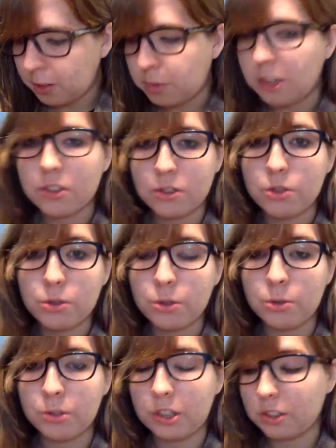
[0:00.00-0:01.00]
Because it's
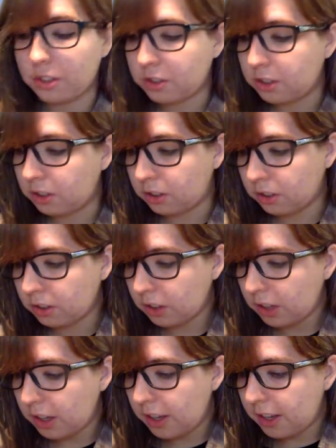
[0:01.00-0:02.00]
true, gender still
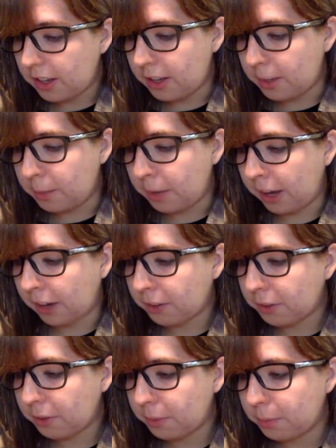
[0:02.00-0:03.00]

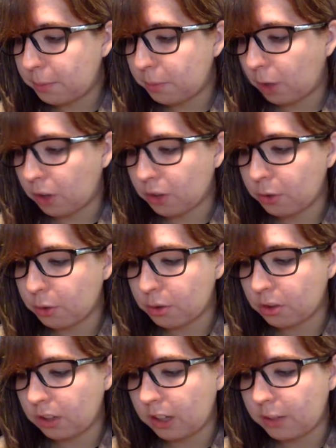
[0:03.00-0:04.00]
impacts our
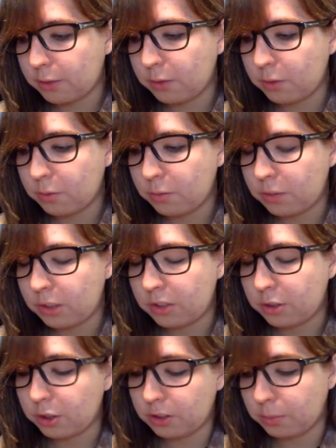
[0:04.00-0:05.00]
social life. It
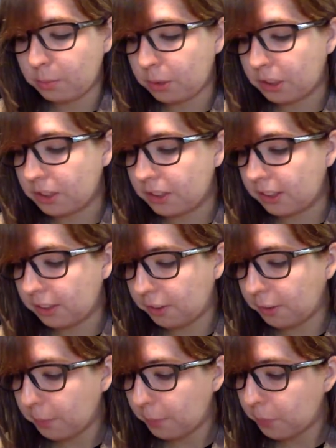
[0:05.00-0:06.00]
shouldn't, but it
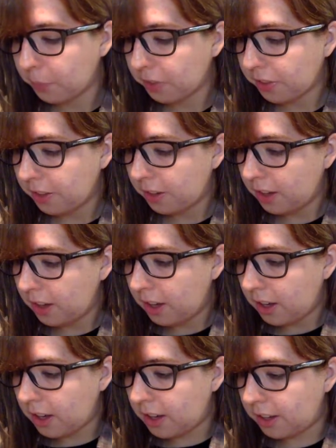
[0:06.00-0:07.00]
does.
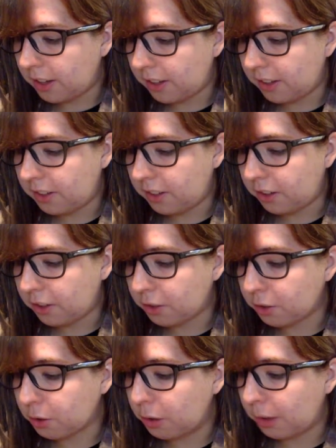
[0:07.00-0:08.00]
And then
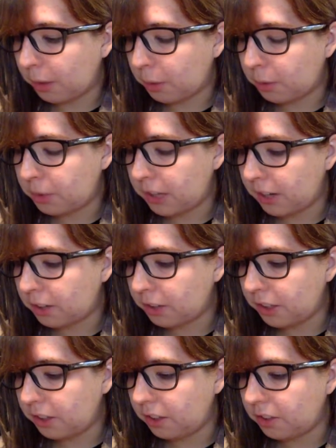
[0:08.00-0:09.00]
another quote I wrote down
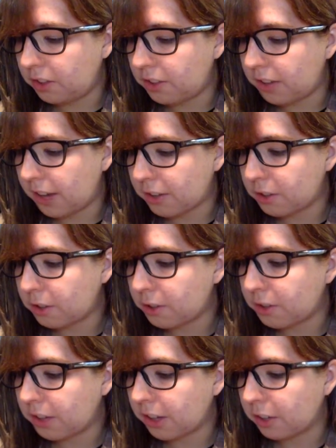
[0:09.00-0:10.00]
is,
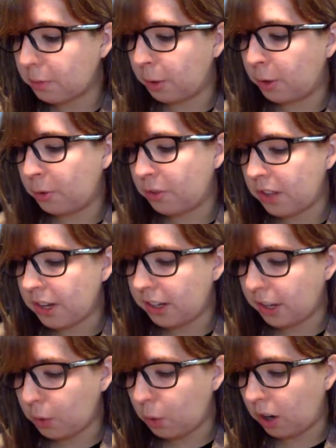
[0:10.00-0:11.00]
disasters expose the
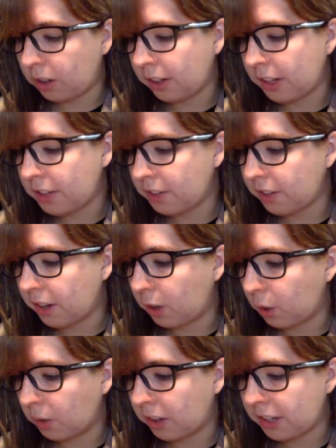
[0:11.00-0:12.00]
inequalities that
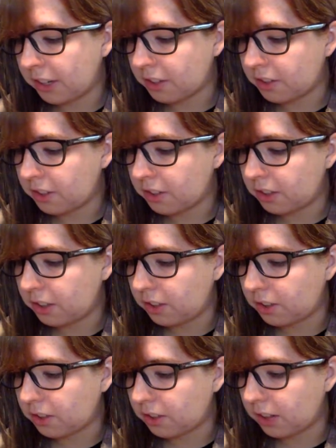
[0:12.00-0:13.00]
already exist in
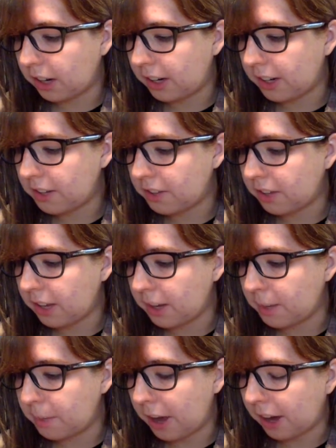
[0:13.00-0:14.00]
the societies they
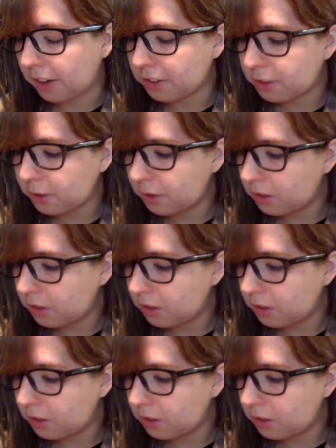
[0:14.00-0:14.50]
impact.